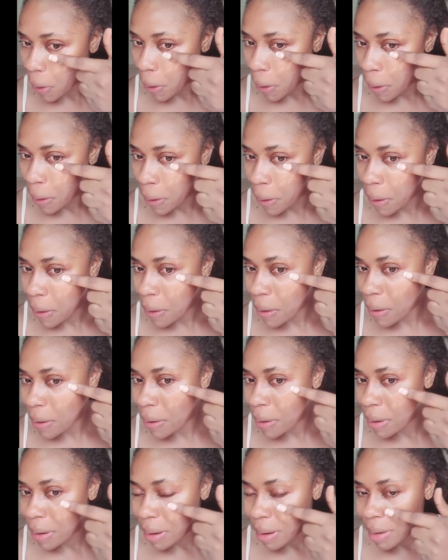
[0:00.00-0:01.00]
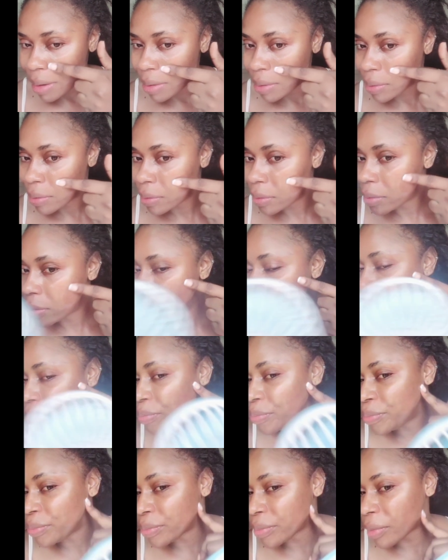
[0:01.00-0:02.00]

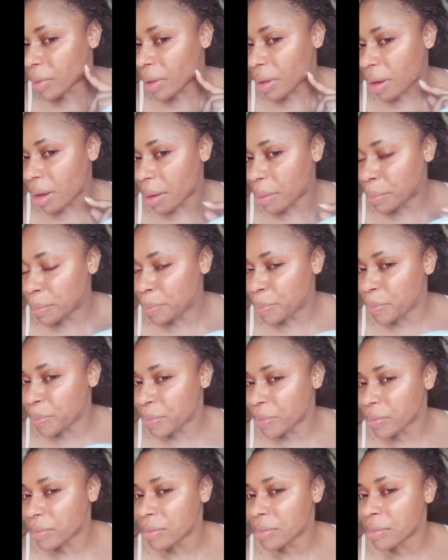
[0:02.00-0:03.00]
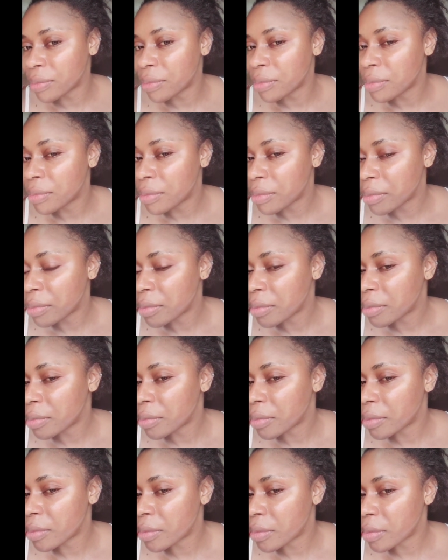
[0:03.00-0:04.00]

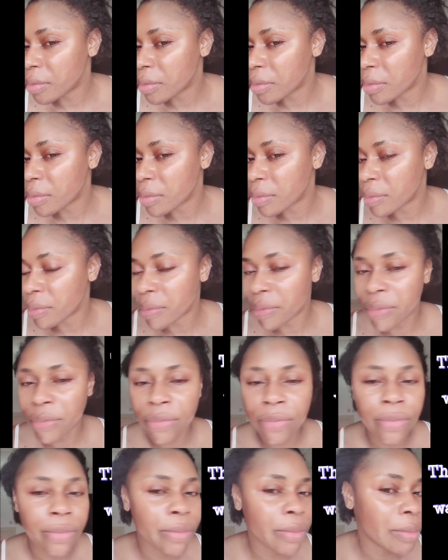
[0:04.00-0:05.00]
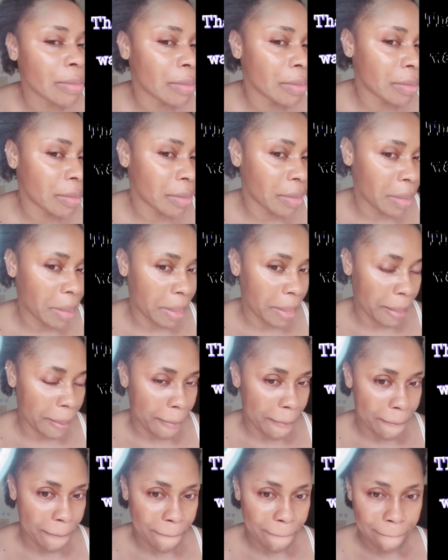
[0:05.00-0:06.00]

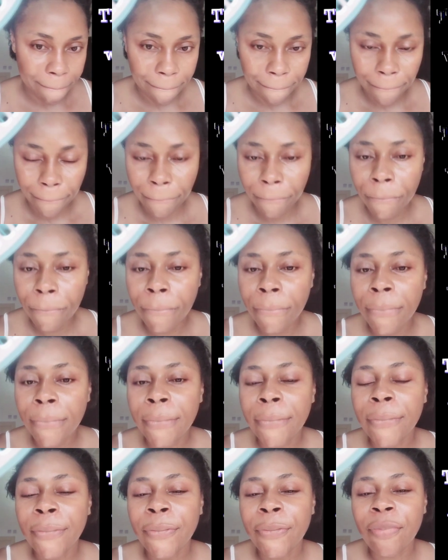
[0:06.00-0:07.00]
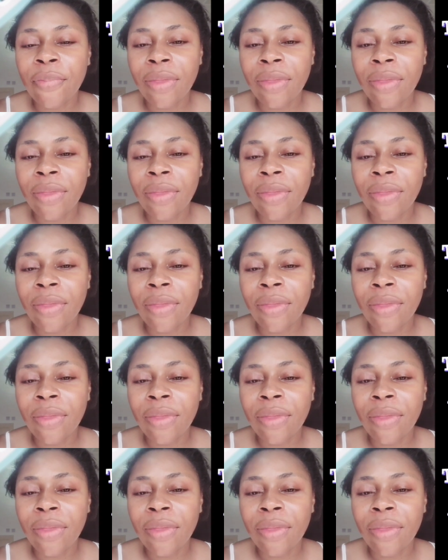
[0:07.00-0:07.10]
(no one is talking)